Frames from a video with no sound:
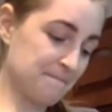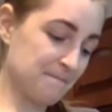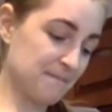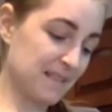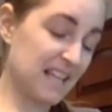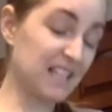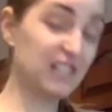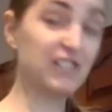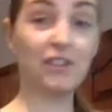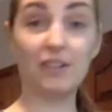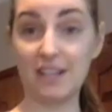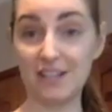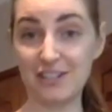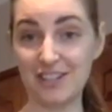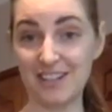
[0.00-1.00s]
is
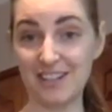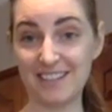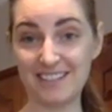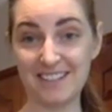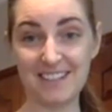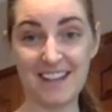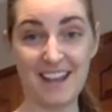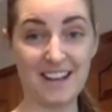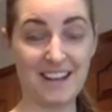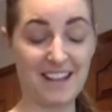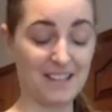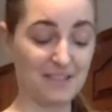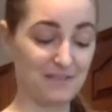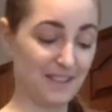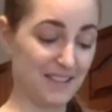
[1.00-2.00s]
delicious. And
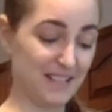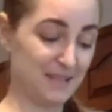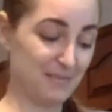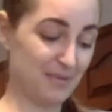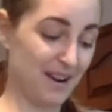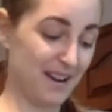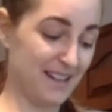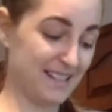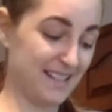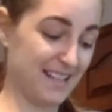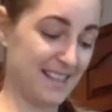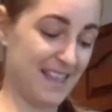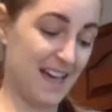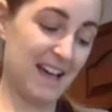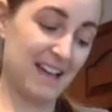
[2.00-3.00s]
it's really surprising
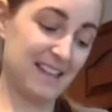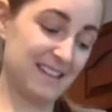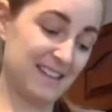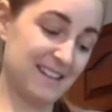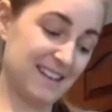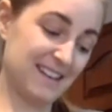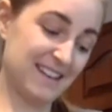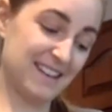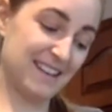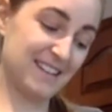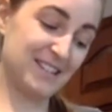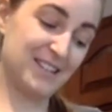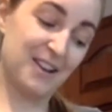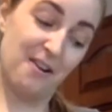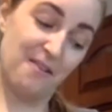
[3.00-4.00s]
that
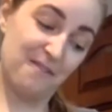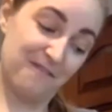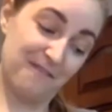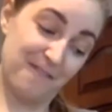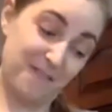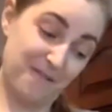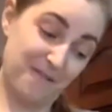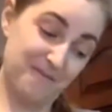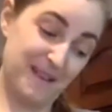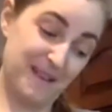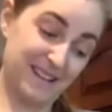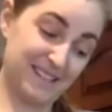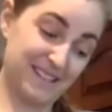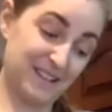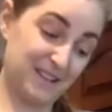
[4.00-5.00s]
tofu
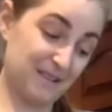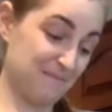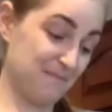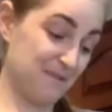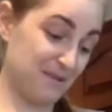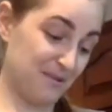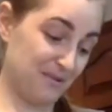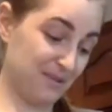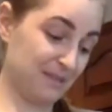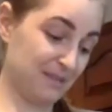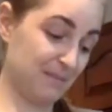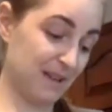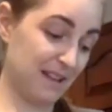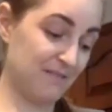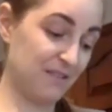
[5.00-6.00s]
makes a good mousse,
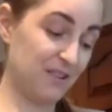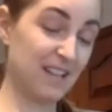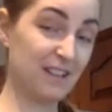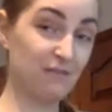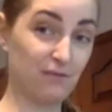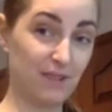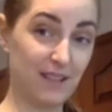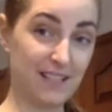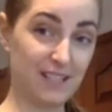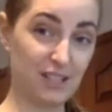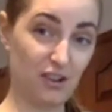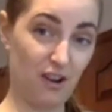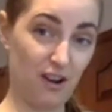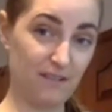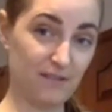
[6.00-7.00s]
but if you get really
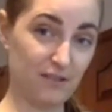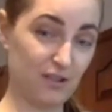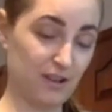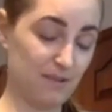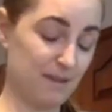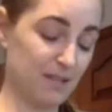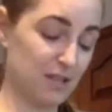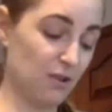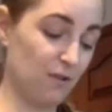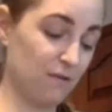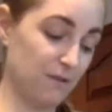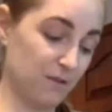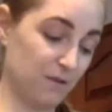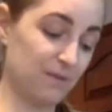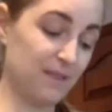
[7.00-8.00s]
soft, creamy
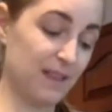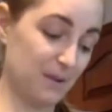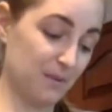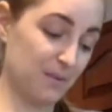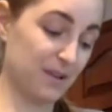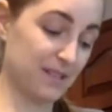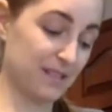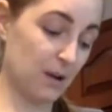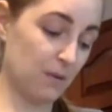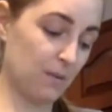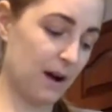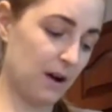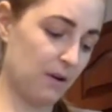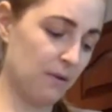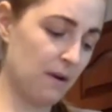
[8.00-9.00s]
tofu, then it works out
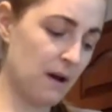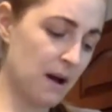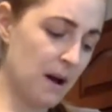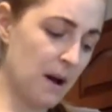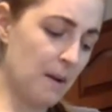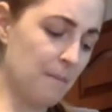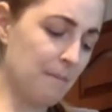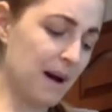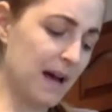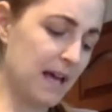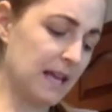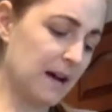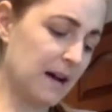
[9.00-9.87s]
well. But